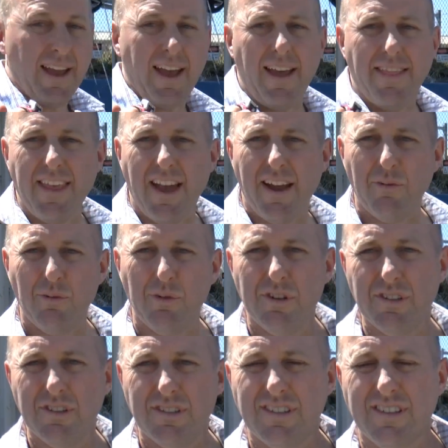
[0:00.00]
And that
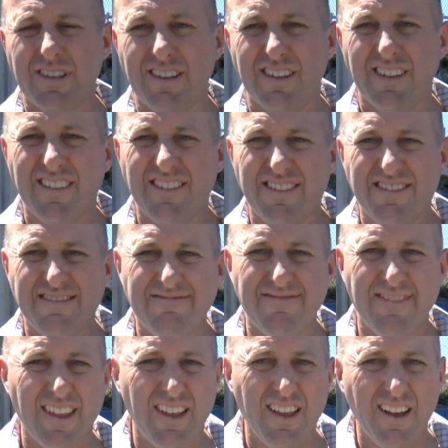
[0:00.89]
was,
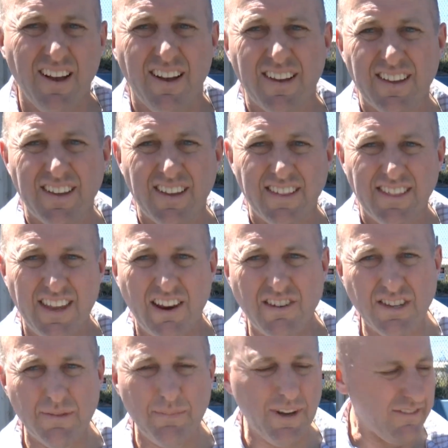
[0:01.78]

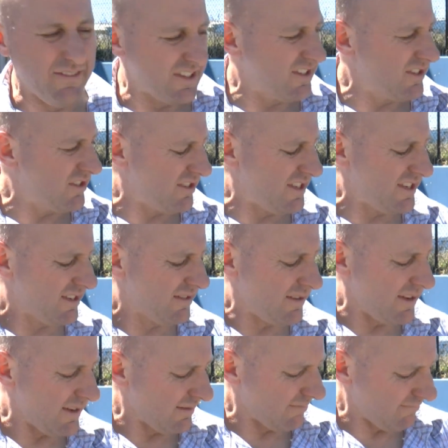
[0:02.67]
there is a bit of a
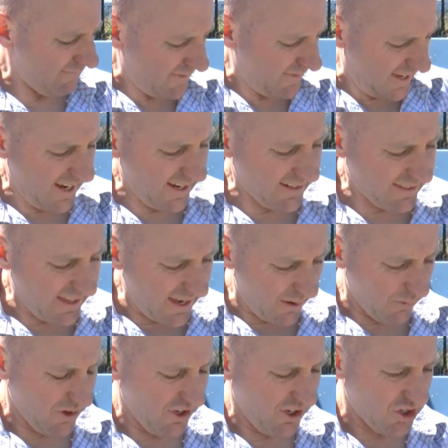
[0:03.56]
kick
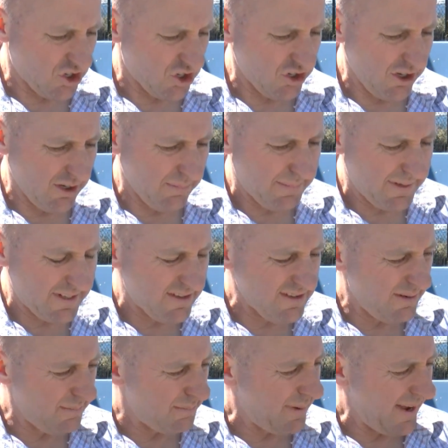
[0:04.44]
there when you shoot, but
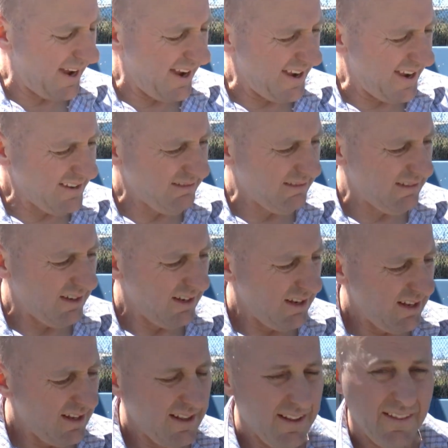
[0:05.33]
it's not bad.
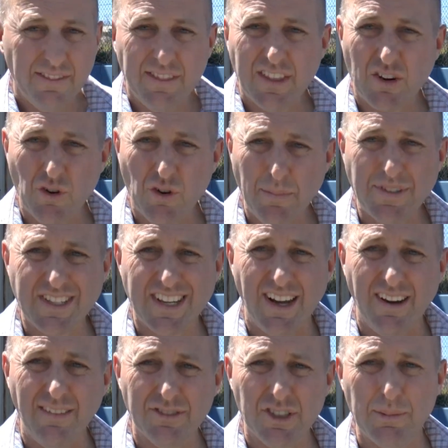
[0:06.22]
The grip's
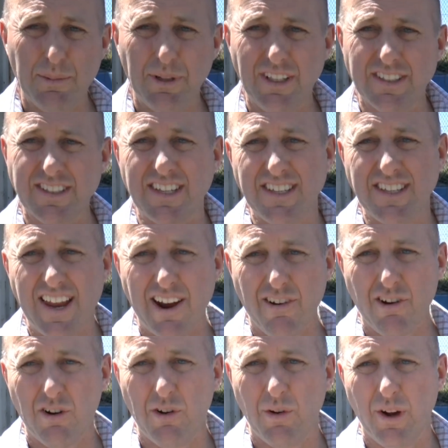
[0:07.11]
comfortable. It's a
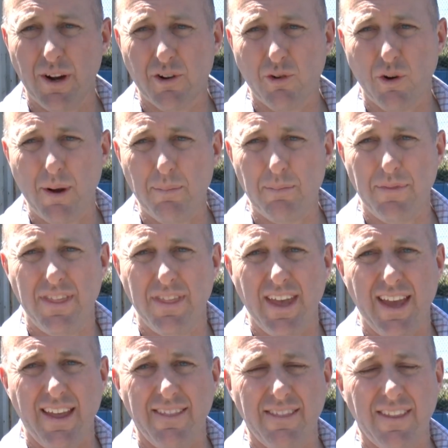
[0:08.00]
narrower grip
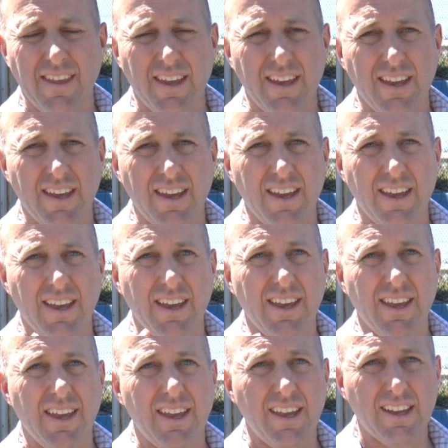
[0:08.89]
than
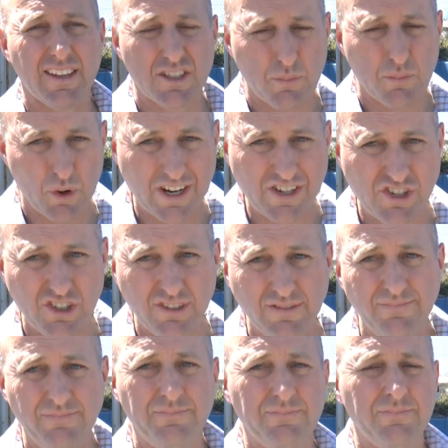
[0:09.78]
the
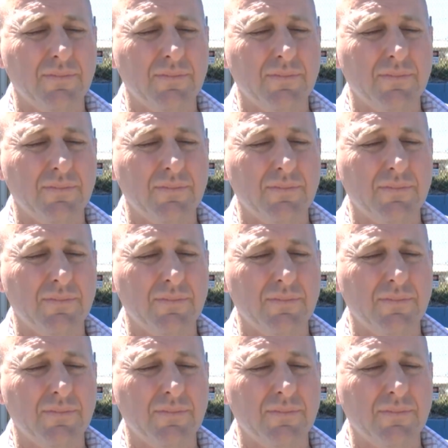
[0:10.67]
Xpression.